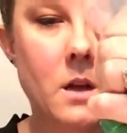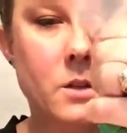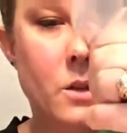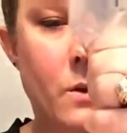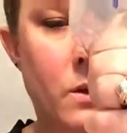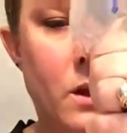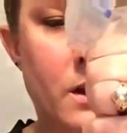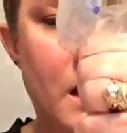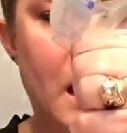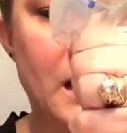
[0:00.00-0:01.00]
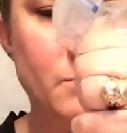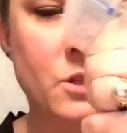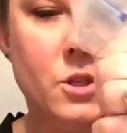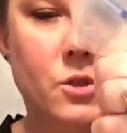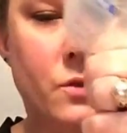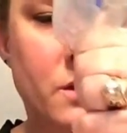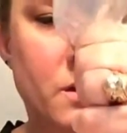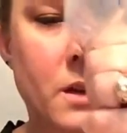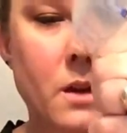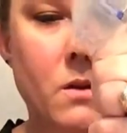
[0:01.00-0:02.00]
So look, I'm just drizzling